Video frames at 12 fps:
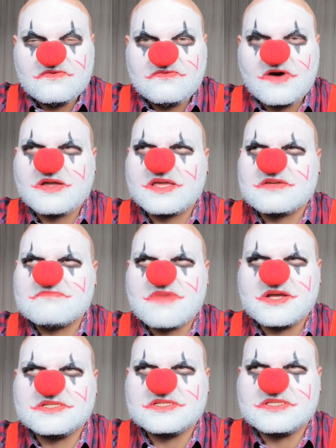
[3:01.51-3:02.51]
fucking
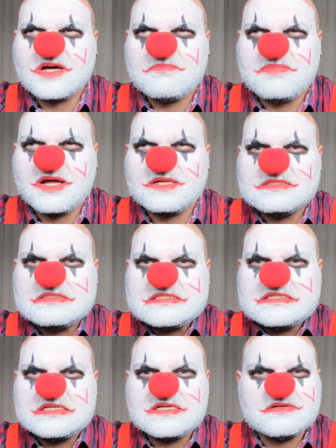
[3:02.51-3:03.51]
messed up and
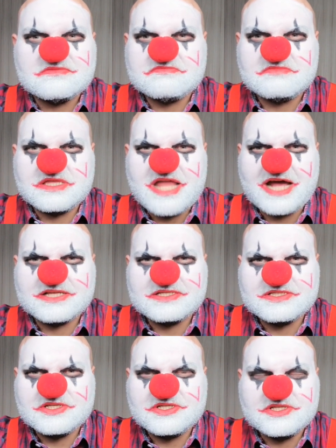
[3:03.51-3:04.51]

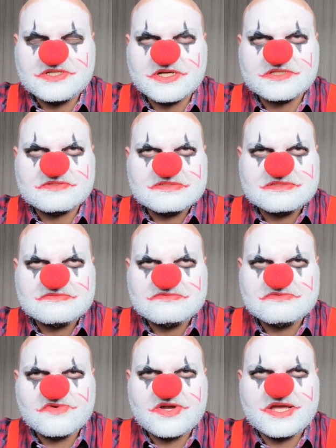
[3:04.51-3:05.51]
nasty shit.
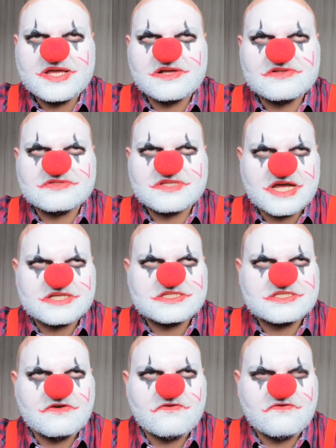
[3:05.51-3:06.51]
Real
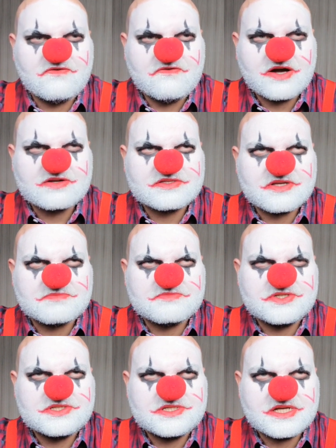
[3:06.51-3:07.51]
nasty fucked
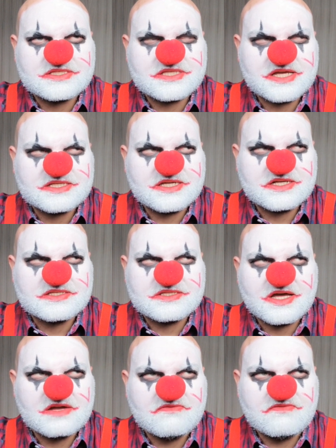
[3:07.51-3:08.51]
up shit they did
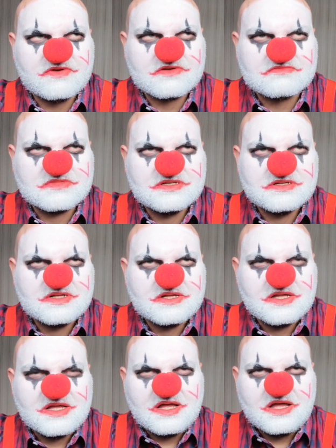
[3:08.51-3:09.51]
in that film.
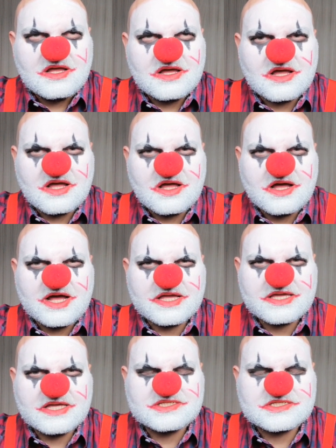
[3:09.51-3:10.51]

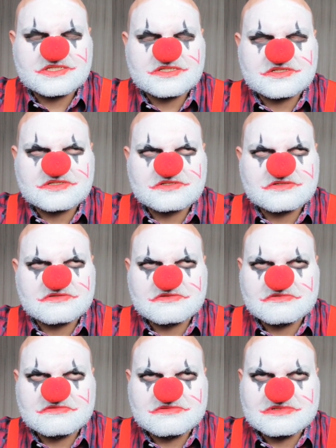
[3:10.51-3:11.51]
I guess,
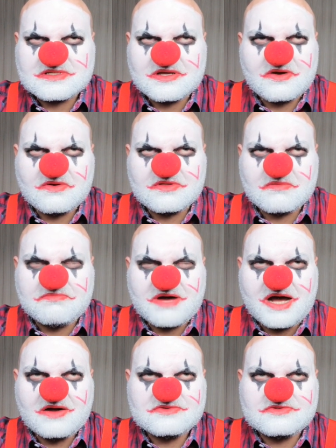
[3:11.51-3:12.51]
you know, the
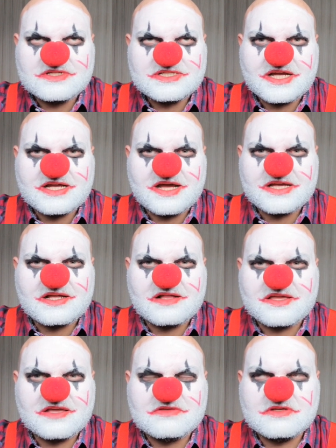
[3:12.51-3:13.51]
boundaries,
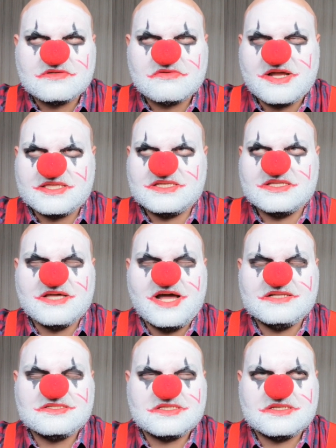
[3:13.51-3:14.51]
I'll give the director
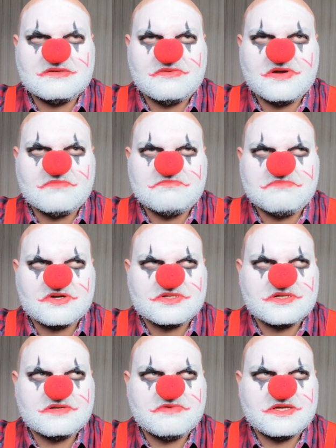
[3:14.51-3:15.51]
that for
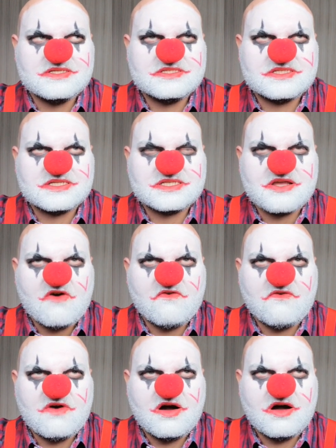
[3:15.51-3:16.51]
pushing things to see
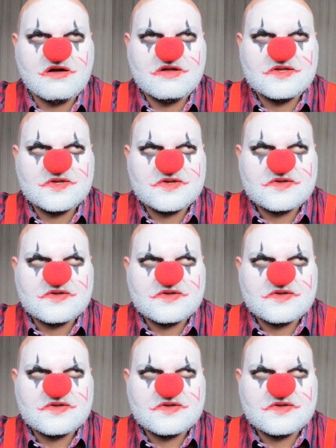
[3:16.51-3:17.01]
how far